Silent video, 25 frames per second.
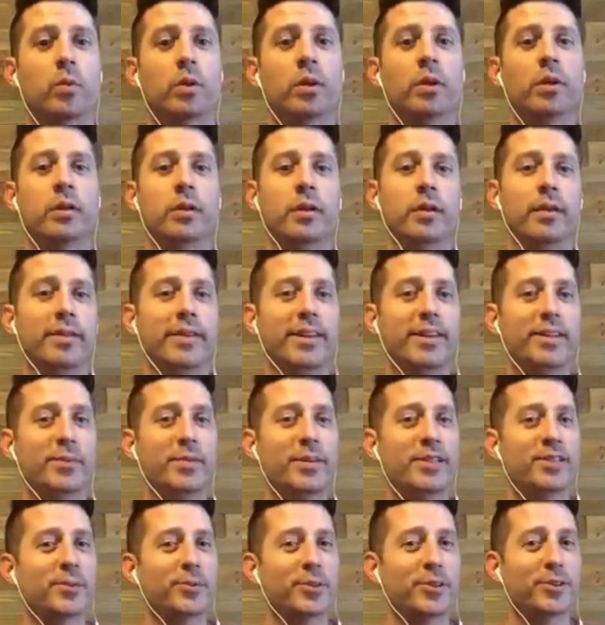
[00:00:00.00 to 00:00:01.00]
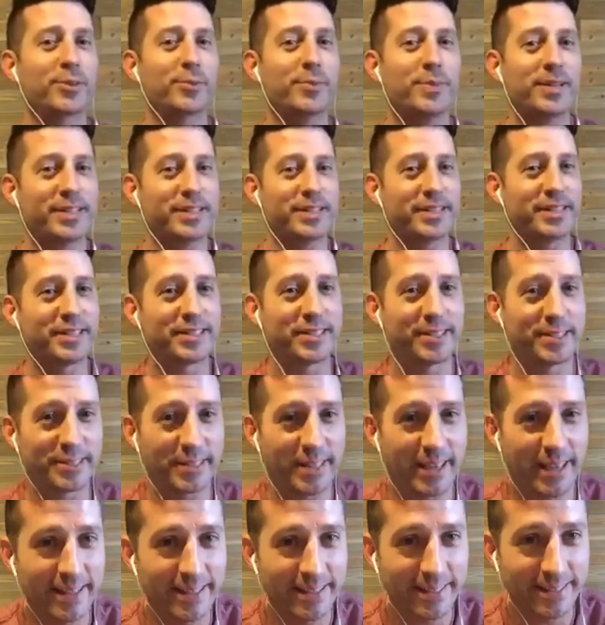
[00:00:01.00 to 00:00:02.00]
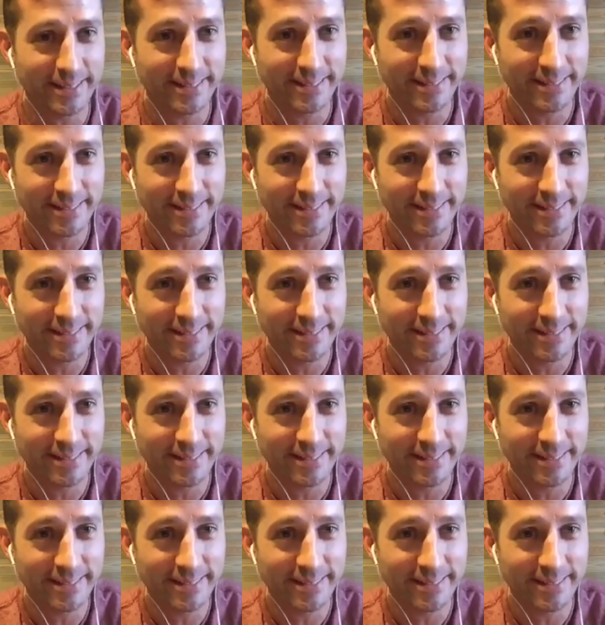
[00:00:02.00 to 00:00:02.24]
Well, that depends on what your business is, Kate.